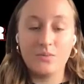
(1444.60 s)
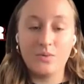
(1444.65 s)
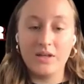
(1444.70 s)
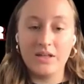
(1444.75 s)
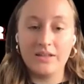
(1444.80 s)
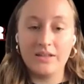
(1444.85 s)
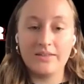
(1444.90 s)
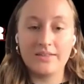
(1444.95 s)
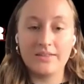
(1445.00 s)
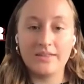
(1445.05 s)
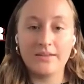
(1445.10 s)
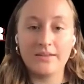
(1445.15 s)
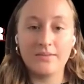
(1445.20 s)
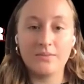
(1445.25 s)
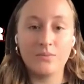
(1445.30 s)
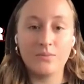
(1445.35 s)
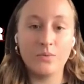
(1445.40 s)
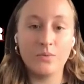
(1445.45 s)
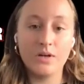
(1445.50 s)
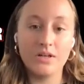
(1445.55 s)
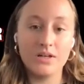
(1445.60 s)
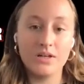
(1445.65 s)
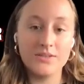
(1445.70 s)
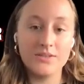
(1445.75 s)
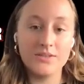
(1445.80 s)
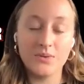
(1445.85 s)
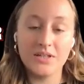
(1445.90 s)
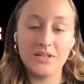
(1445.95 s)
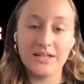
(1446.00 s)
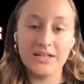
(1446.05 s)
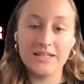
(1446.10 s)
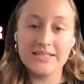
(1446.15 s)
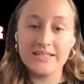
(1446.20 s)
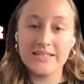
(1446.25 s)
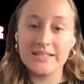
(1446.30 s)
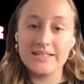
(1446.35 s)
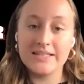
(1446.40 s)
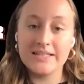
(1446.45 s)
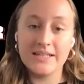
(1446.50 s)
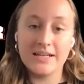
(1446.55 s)
with workers
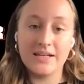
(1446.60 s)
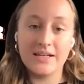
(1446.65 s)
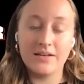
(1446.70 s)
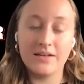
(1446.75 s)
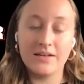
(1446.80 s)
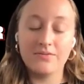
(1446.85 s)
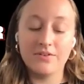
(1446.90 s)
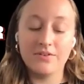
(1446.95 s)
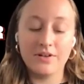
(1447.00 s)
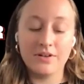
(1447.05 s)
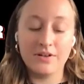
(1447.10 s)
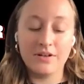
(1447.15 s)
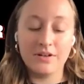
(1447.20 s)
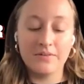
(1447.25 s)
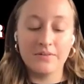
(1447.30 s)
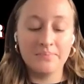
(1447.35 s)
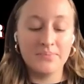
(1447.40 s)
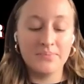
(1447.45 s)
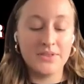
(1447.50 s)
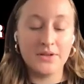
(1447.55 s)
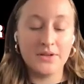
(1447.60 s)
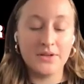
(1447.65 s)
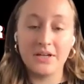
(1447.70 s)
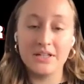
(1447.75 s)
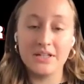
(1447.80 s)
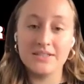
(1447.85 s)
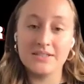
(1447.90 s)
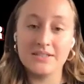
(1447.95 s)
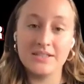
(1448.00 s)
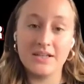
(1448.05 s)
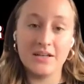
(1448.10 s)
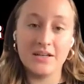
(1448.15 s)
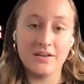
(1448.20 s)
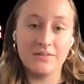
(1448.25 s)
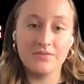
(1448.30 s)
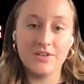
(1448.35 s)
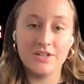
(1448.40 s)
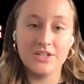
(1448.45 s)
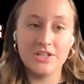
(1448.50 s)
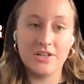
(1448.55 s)
organizing and standing up for their rights and standing
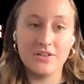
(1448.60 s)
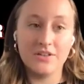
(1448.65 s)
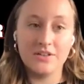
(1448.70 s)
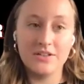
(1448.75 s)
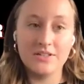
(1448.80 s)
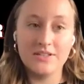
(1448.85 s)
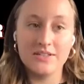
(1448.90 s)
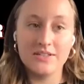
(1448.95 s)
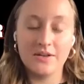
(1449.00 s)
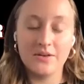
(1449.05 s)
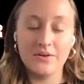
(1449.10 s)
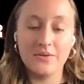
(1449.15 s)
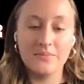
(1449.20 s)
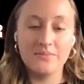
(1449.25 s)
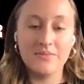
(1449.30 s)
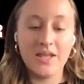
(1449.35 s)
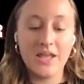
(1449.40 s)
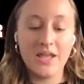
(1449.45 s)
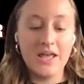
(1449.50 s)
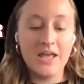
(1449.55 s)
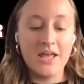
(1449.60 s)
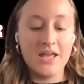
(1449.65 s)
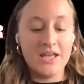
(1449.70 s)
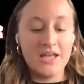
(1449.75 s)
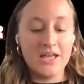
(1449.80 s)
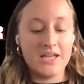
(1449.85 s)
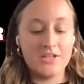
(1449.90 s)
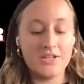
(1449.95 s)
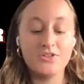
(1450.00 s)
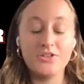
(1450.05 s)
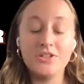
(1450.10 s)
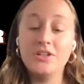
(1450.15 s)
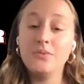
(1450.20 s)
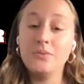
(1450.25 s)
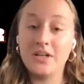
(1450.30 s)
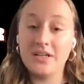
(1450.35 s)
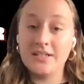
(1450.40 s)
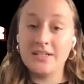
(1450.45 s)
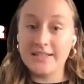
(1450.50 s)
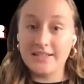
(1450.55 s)
up for each other. So injury to
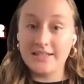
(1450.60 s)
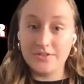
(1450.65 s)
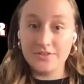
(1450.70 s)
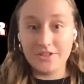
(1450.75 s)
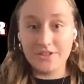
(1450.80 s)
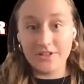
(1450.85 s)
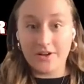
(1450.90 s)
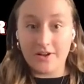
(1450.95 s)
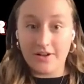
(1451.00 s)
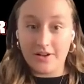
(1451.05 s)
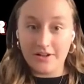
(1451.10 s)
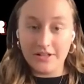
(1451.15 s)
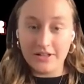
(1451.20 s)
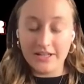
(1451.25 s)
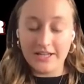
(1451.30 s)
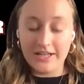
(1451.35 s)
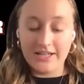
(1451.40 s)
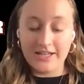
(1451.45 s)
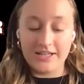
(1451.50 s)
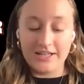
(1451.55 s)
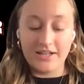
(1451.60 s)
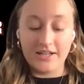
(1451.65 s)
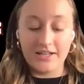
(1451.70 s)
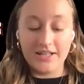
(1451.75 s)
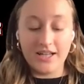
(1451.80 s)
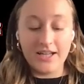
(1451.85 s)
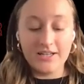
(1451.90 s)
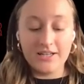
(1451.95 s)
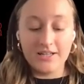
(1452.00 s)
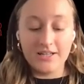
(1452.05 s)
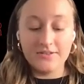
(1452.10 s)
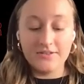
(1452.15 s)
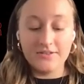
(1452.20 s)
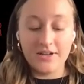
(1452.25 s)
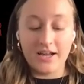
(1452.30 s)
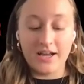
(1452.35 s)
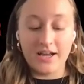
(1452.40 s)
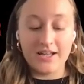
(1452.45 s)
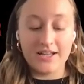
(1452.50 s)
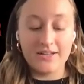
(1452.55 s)
one is injury to all. And on that note,
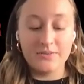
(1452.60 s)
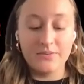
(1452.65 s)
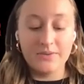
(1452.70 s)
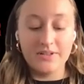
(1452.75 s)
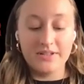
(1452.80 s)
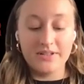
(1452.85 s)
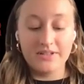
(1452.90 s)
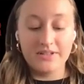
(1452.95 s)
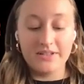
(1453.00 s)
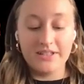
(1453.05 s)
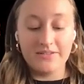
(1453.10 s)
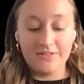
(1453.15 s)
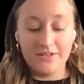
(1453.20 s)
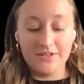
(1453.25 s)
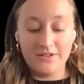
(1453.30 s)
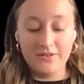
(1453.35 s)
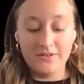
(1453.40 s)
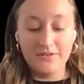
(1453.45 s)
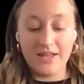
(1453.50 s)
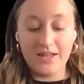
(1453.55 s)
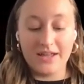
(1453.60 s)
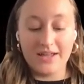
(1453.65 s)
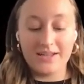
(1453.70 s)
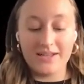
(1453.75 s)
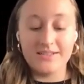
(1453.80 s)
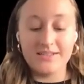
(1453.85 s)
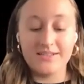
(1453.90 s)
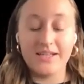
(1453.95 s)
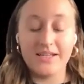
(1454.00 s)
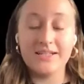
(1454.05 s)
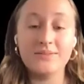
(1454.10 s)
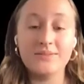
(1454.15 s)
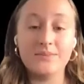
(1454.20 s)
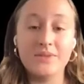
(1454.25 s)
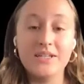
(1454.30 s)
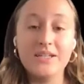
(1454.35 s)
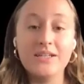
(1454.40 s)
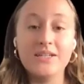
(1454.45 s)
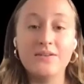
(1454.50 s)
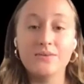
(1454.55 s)
I will leave you, and next
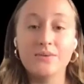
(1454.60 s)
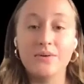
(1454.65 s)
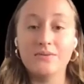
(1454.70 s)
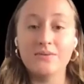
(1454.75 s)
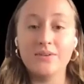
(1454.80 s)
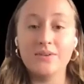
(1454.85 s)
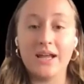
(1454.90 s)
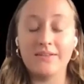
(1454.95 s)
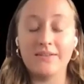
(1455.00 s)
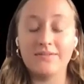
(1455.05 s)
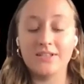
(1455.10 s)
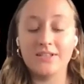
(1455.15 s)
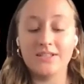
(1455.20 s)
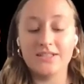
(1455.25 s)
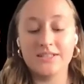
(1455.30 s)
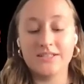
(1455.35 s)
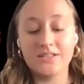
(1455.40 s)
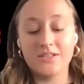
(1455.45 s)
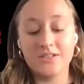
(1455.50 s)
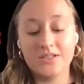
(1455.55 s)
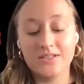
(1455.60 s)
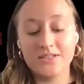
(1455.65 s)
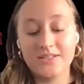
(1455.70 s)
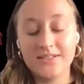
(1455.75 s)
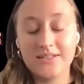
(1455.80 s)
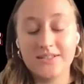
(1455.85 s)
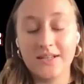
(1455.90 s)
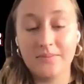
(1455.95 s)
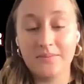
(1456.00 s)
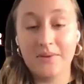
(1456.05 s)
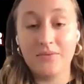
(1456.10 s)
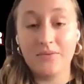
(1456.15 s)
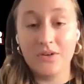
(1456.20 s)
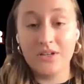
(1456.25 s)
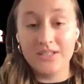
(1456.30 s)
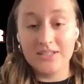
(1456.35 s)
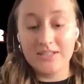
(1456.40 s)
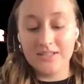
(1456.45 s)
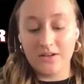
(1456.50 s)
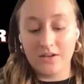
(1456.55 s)
week you won't have to listen just to the sound of my
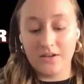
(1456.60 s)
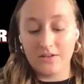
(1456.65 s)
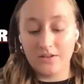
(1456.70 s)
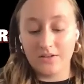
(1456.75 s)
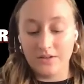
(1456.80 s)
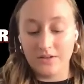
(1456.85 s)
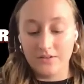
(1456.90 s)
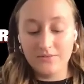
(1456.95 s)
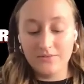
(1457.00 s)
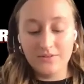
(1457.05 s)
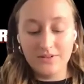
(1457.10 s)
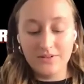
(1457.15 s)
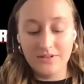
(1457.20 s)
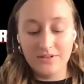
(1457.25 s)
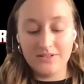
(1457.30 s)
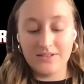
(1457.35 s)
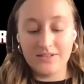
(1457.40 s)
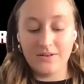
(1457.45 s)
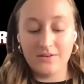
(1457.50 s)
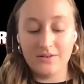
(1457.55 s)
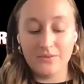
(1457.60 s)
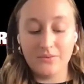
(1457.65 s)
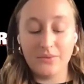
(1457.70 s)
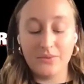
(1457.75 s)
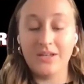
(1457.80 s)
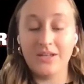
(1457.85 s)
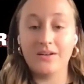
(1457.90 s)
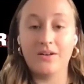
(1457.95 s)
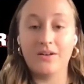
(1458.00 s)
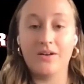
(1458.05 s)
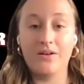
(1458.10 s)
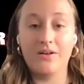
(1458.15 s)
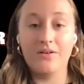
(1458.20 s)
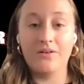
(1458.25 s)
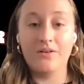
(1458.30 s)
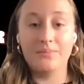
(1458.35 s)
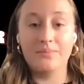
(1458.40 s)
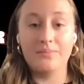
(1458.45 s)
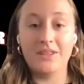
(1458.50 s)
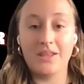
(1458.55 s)
voice on your own. So we can
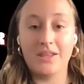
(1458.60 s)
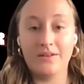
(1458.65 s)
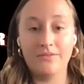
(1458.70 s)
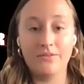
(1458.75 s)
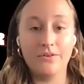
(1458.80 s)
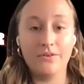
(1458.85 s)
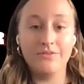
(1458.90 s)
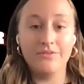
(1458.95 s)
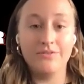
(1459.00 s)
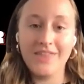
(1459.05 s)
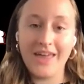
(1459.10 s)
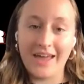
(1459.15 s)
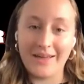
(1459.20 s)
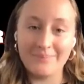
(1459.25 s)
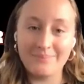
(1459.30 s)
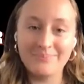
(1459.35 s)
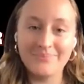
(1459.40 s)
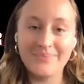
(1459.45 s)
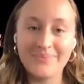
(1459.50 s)
all be thankful for that.